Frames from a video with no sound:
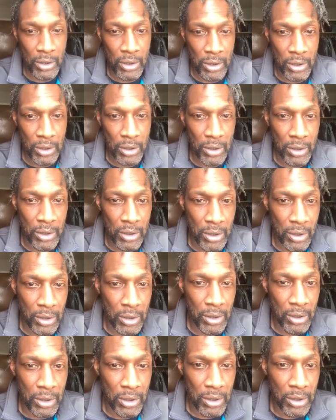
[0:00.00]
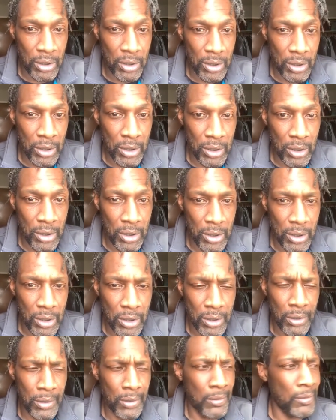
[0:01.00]

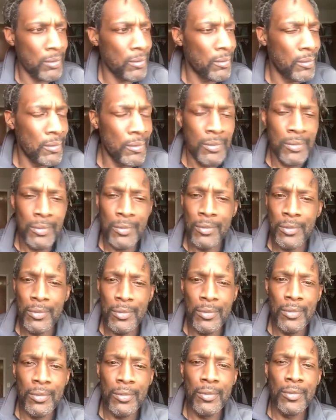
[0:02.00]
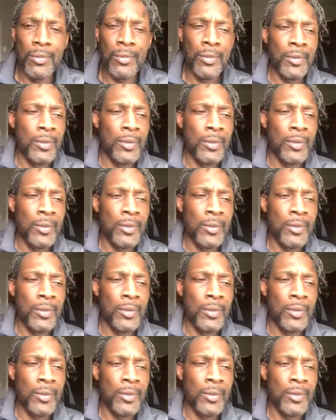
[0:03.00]
(no one is talking)